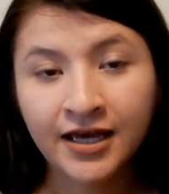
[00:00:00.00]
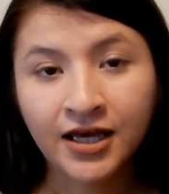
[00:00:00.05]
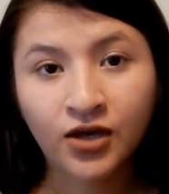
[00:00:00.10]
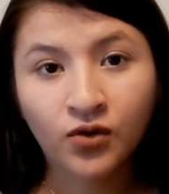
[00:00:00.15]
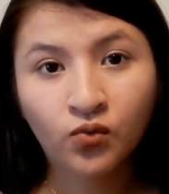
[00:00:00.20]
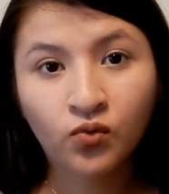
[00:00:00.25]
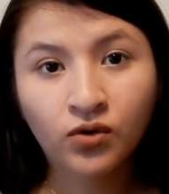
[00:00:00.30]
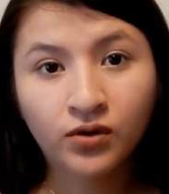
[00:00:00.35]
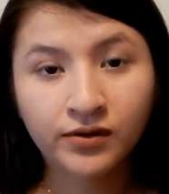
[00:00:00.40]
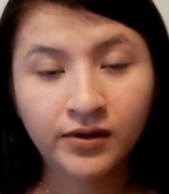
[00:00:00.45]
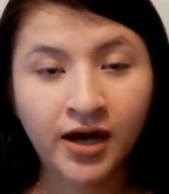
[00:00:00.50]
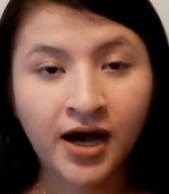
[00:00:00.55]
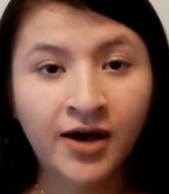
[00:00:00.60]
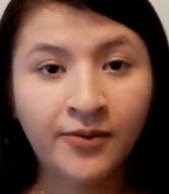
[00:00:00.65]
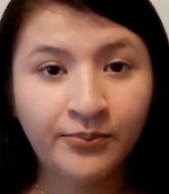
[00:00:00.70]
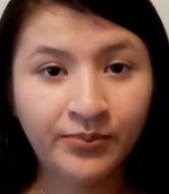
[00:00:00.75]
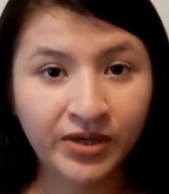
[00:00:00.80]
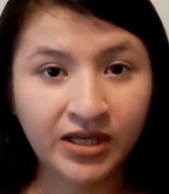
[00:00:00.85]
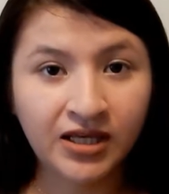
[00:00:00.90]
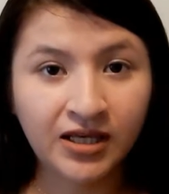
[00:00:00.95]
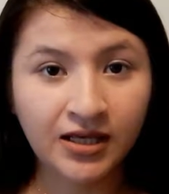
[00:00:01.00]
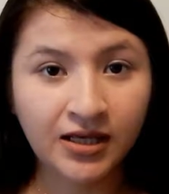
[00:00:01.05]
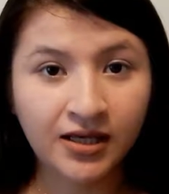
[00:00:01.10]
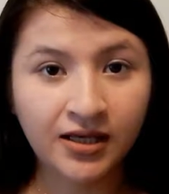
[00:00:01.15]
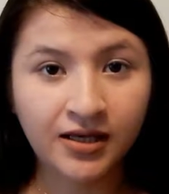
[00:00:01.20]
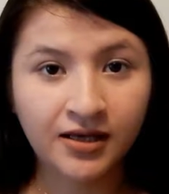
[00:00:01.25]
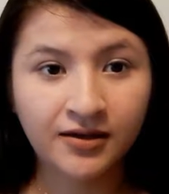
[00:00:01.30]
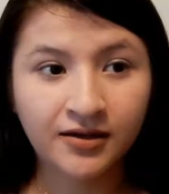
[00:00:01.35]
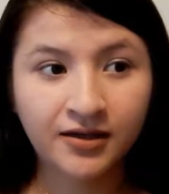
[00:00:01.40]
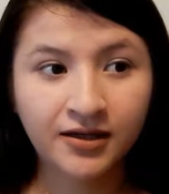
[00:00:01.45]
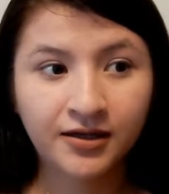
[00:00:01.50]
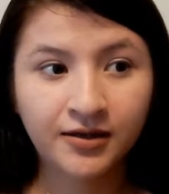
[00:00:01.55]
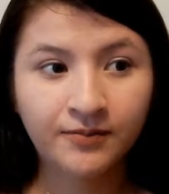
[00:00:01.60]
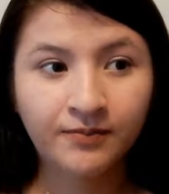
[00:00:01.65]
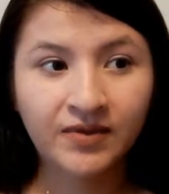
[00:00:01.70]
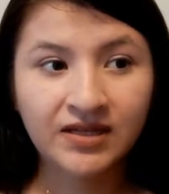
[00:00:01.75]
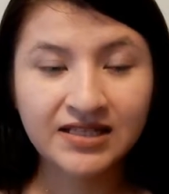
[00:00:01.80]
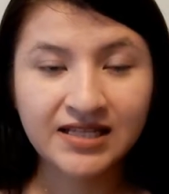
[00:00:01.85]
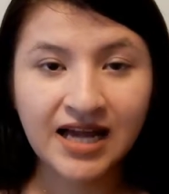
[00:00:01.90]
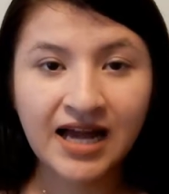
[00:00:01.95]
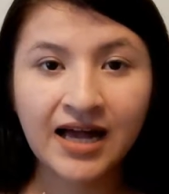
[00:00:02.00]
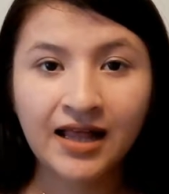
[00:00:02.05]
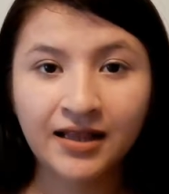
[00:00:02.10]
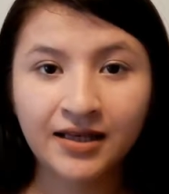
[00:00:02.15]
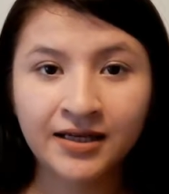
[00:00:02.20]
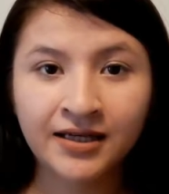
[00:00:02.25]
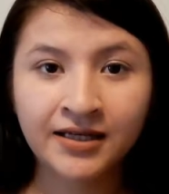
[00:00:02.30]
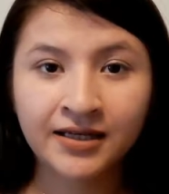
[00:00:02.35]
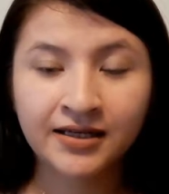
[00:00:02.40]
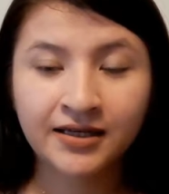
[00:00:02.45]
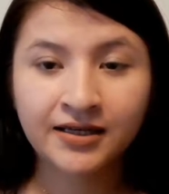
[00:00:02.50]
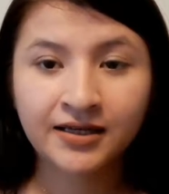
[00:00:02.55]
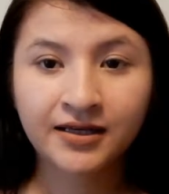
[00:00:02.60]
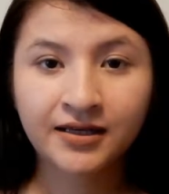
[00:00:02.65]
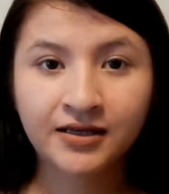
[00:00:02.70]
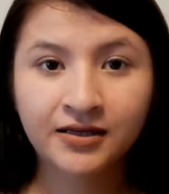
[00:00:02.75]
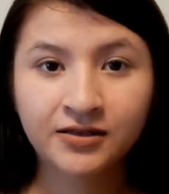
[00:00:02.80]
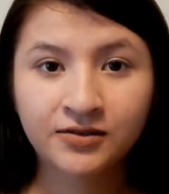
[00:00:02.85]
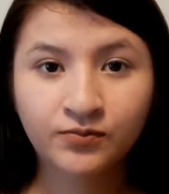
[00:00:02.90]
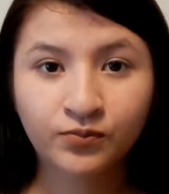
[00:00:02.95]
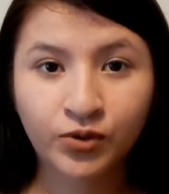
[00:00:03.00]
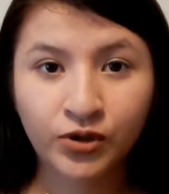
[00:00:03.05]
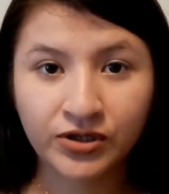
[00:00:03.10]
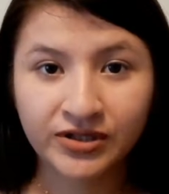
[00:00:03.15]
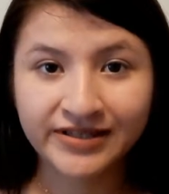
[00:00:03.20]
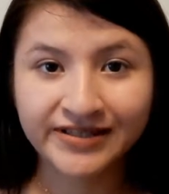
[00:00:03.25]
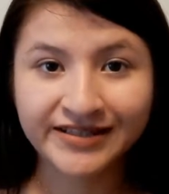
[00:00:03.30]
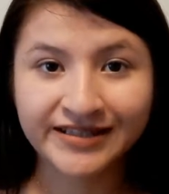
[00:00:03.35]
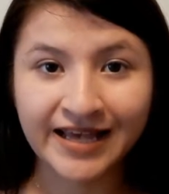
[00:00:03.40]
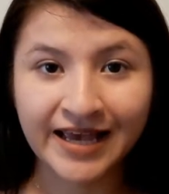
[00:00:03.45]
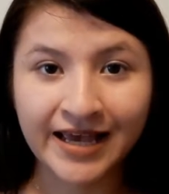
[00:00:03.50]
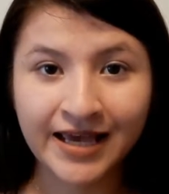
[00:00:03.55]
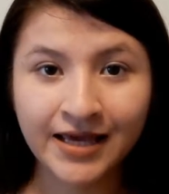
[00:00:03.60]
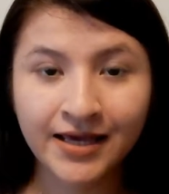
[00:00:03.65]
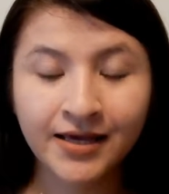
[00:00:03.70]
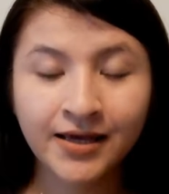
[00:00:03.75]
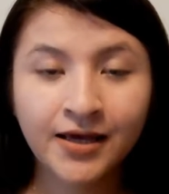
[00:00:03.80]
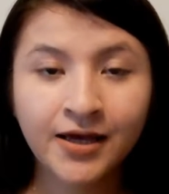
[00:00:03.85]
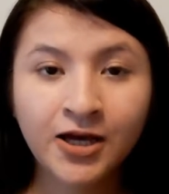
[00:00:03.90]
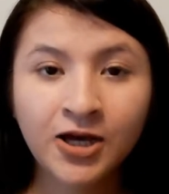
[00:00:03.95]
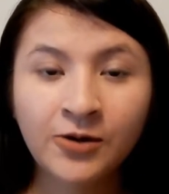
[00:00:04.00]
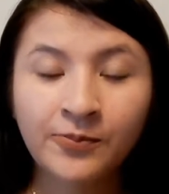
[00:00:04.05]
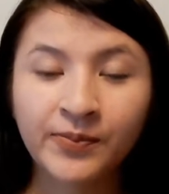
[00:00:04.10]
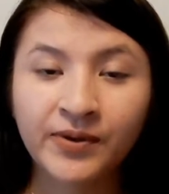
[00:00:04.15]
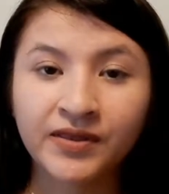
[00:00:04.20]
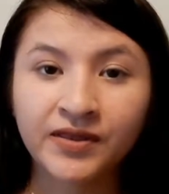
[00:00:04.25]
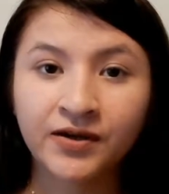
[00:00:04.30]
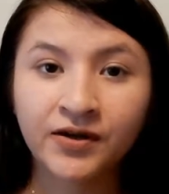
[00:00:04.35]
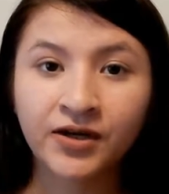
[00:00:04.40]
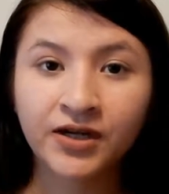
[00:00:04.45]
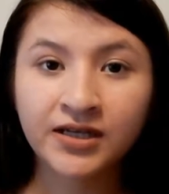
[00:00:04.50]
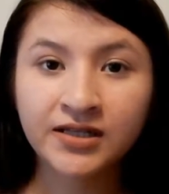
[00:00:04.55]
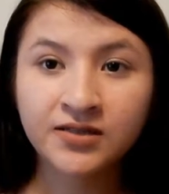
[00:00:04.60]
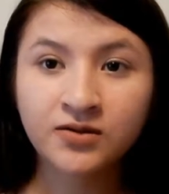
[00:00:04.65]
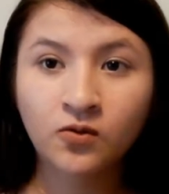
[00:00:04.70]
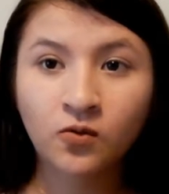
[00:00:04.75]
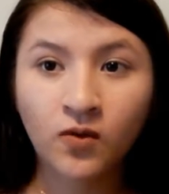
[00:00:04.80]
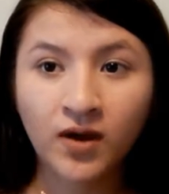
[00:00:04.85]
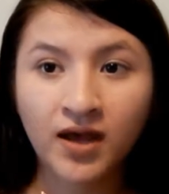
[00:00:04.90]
It will not be metallic per se, but there is a